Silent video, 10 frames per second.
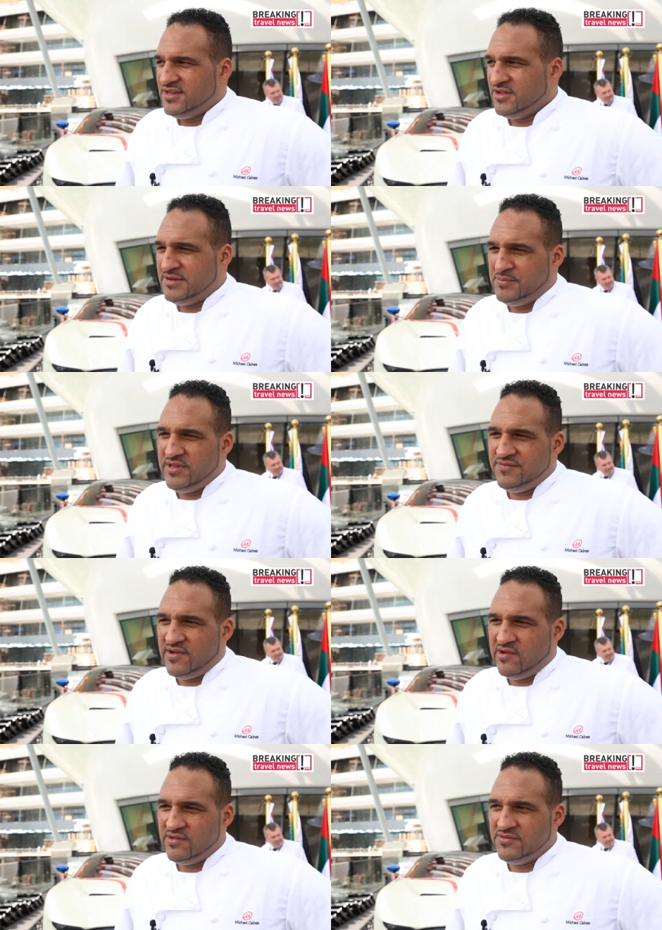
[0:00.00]
So it's a pretty
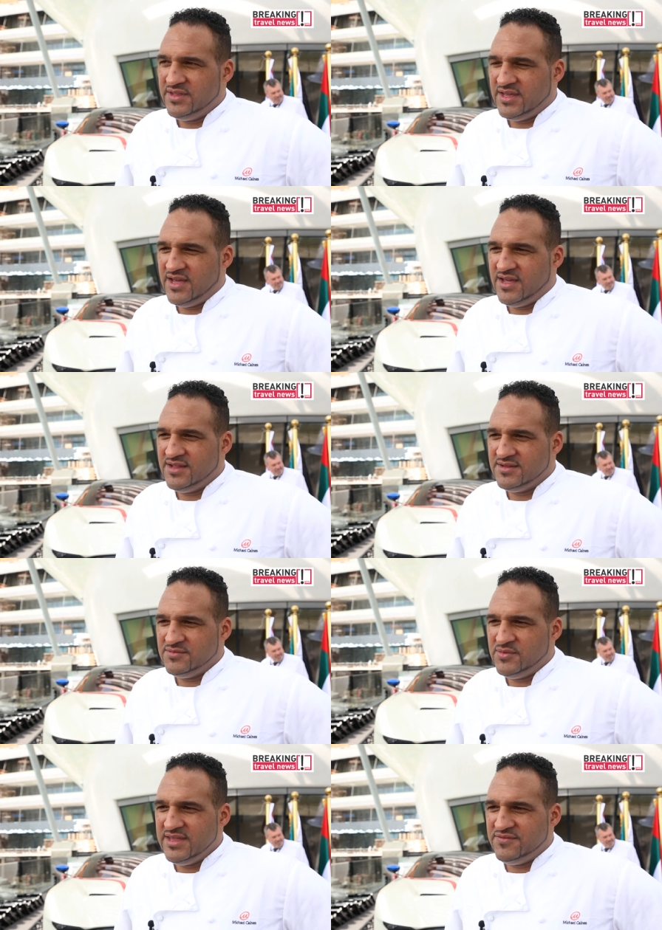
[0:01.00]
full-on uh,
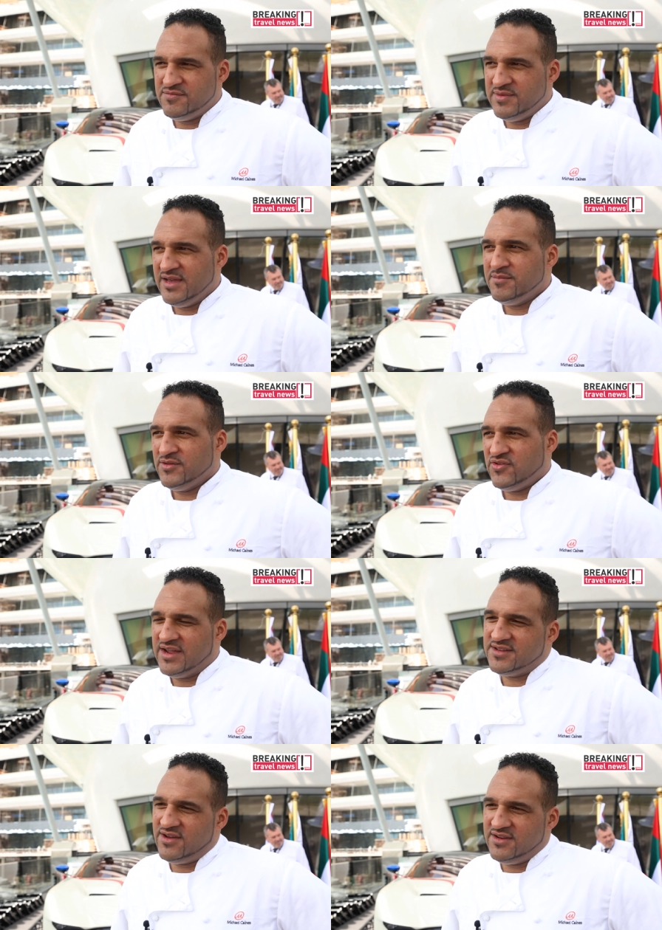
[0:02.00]
week for me. I'm at
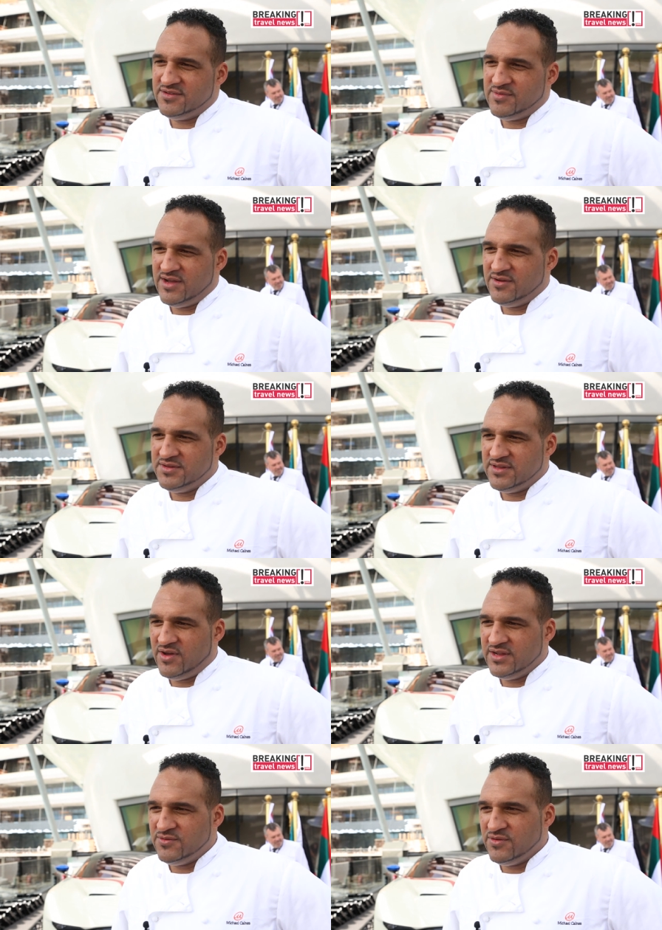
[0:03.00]
trackside as well,
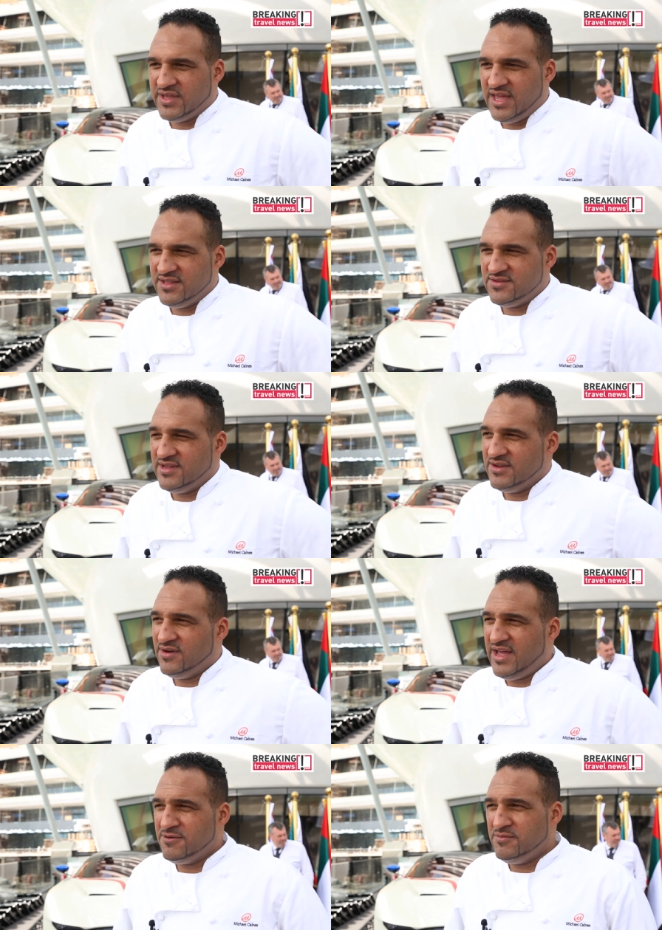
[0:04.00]
so I do all the catering
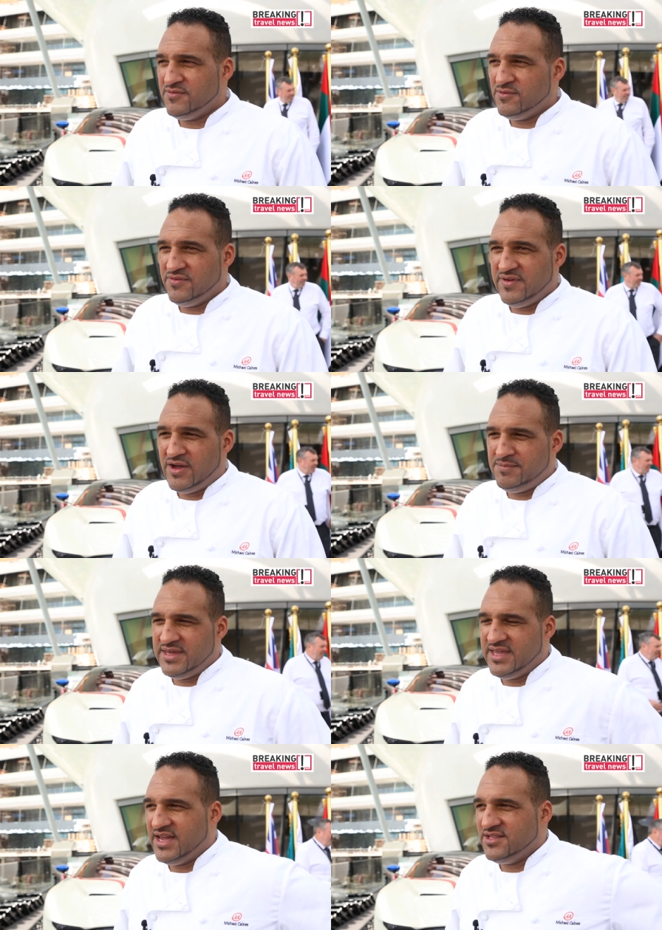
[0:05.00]
or help with all the
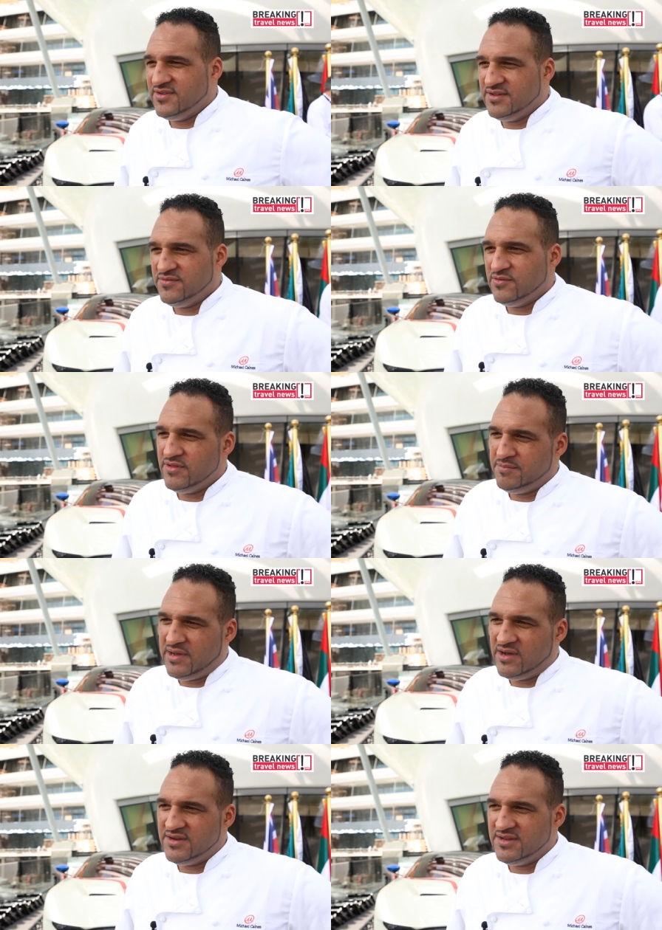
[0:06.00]
VIP catering for all the
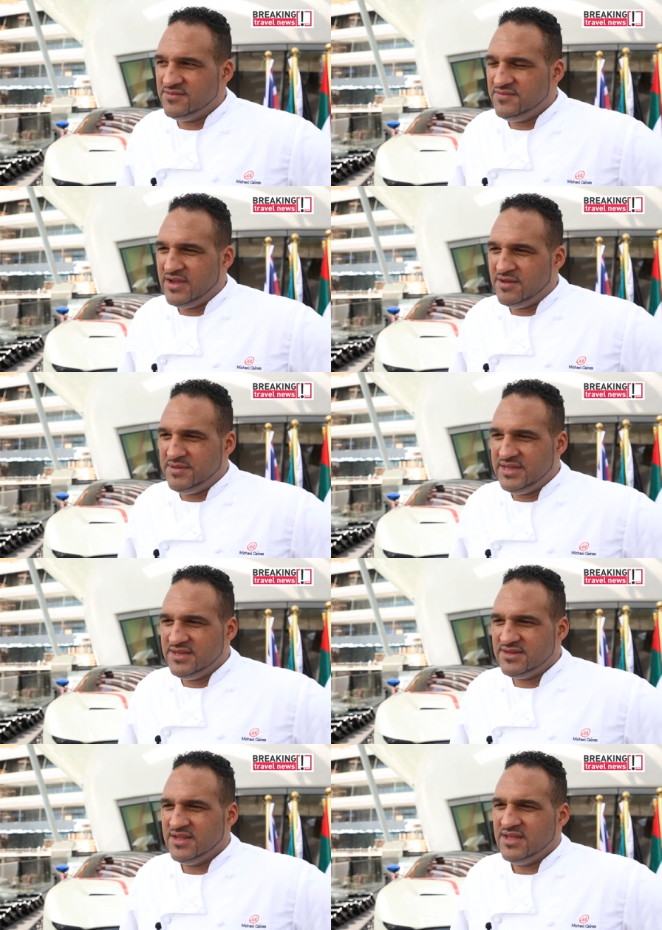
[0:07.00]
partners and
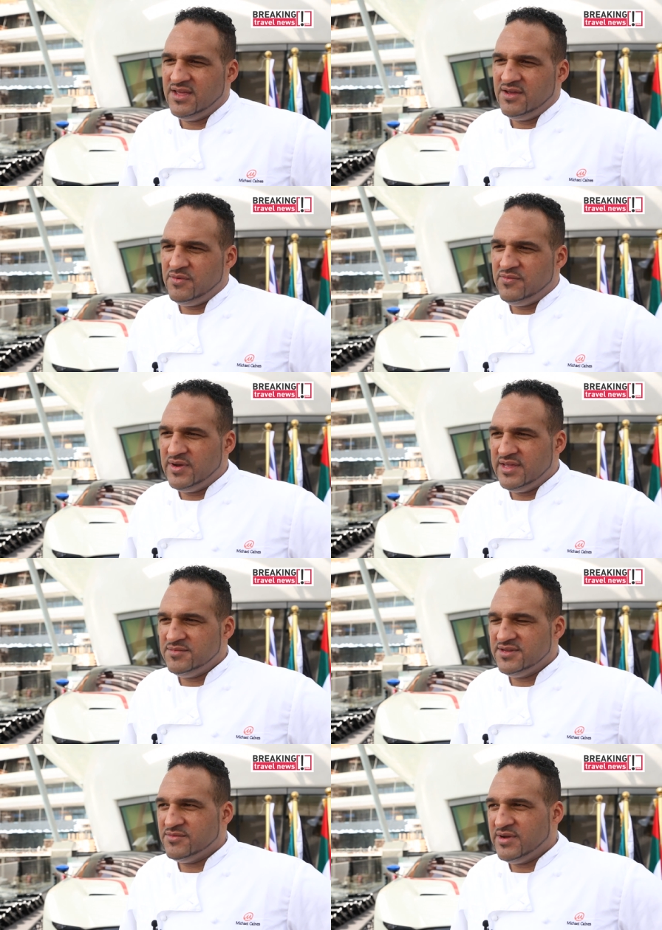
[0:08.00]
VIPs with
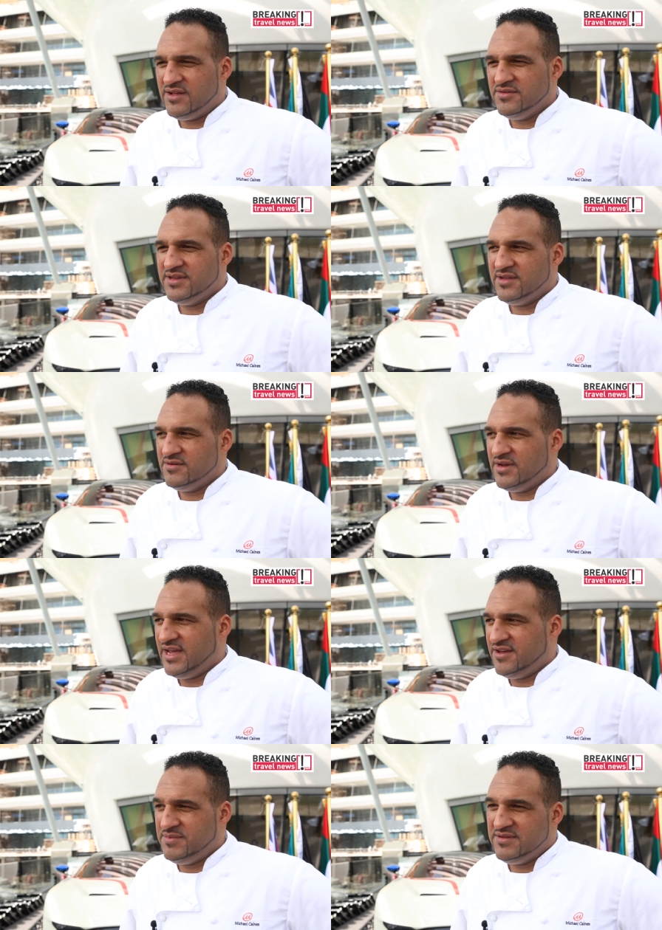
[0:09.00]
Williams as well. So
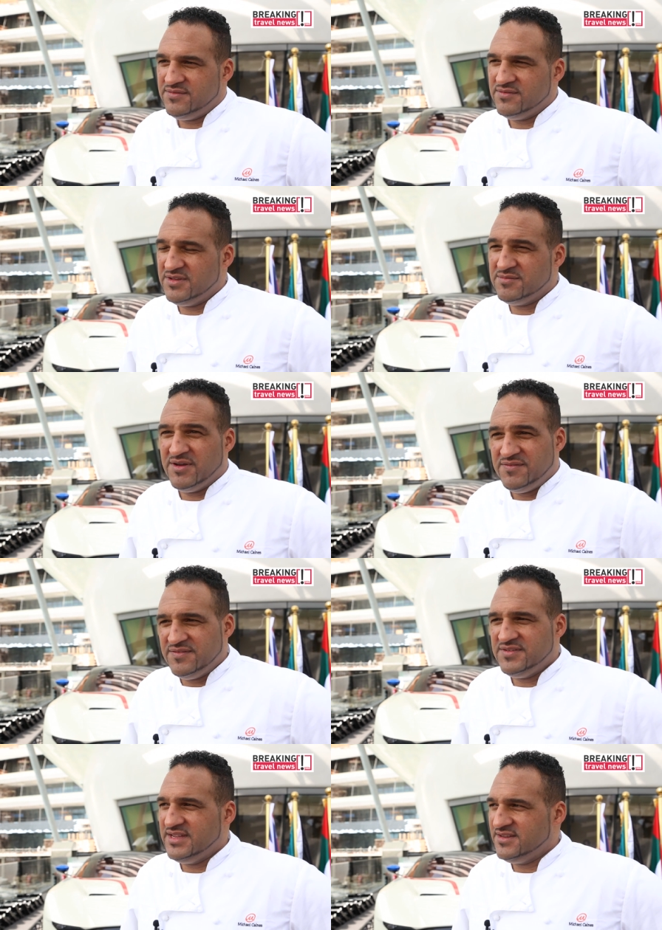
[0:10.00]
and have been this is my
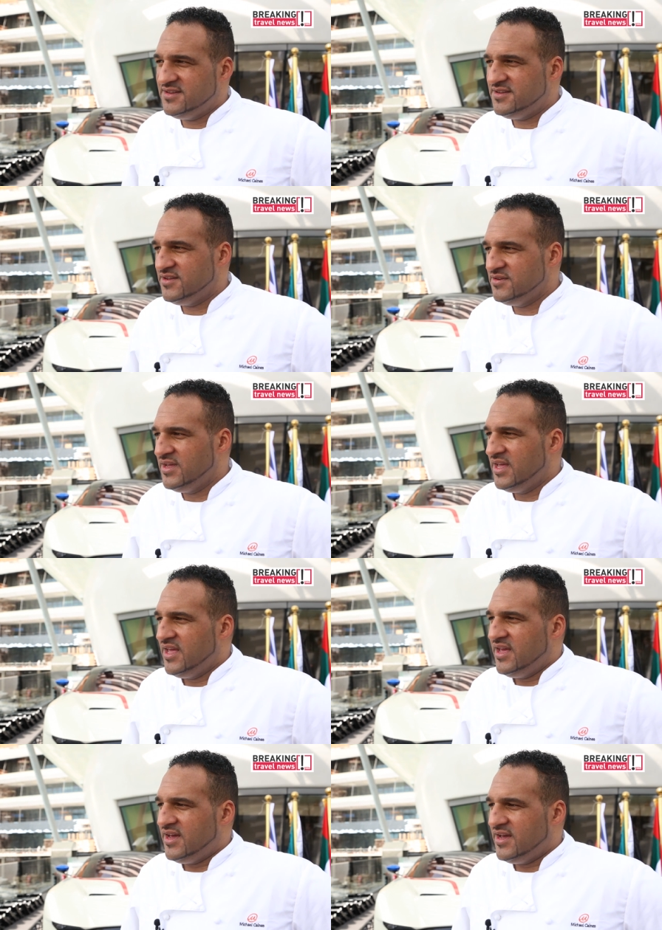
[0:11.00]
fifth season. So
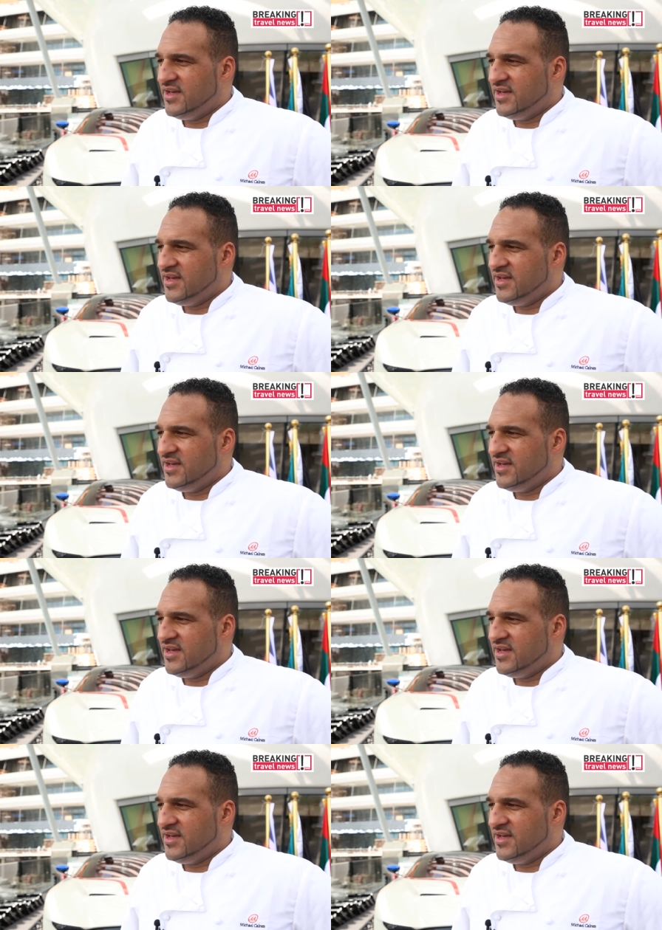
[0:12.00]
uh,